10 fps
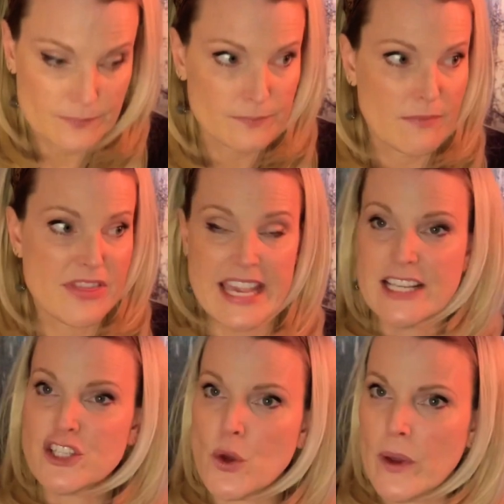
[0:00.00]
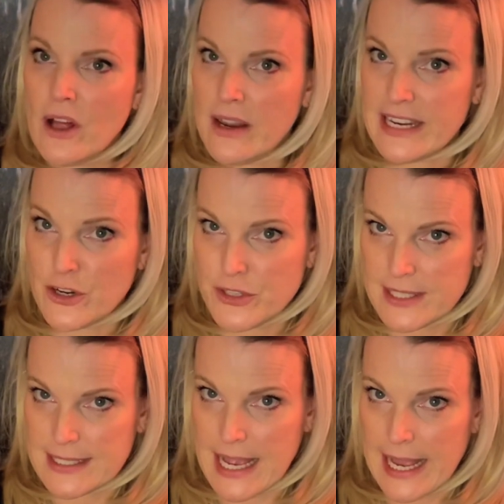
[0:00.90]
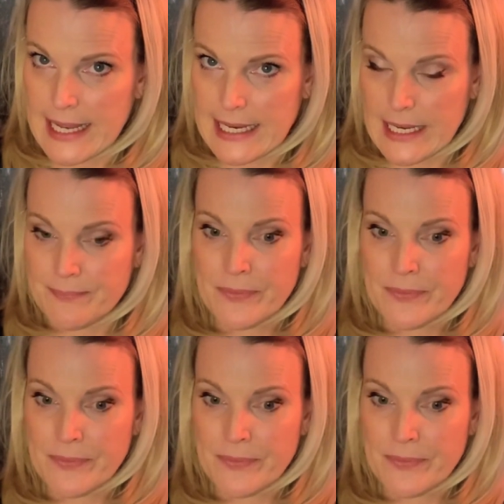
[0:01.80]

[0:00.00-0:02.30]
things going on in our society,